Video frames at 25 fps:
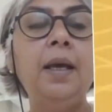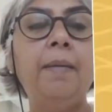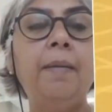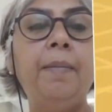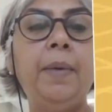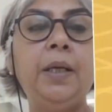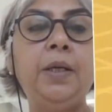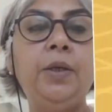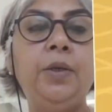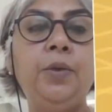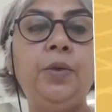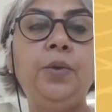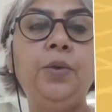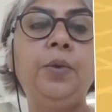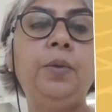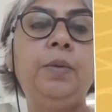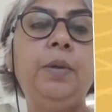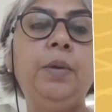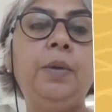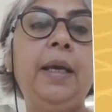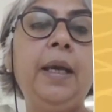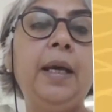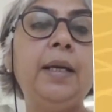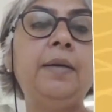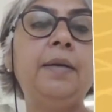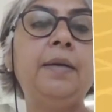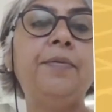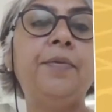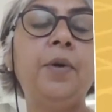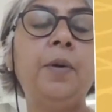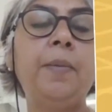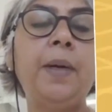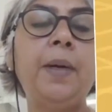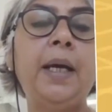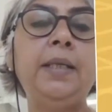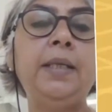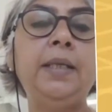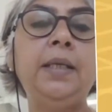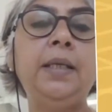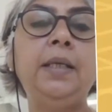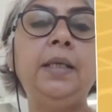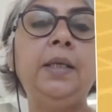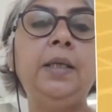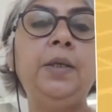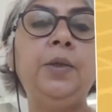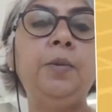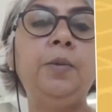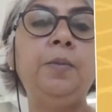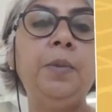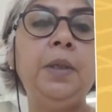But to get from
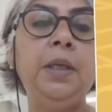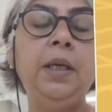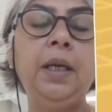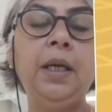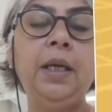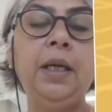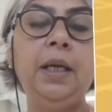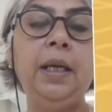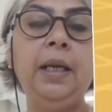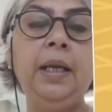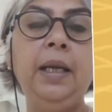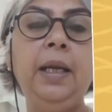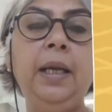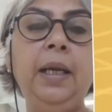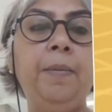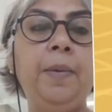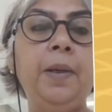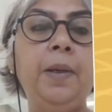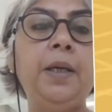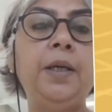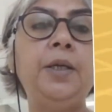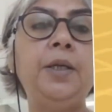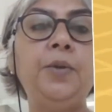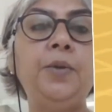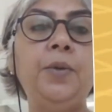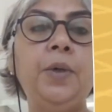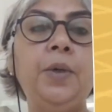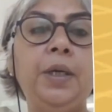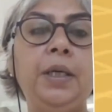ICT to being an enabler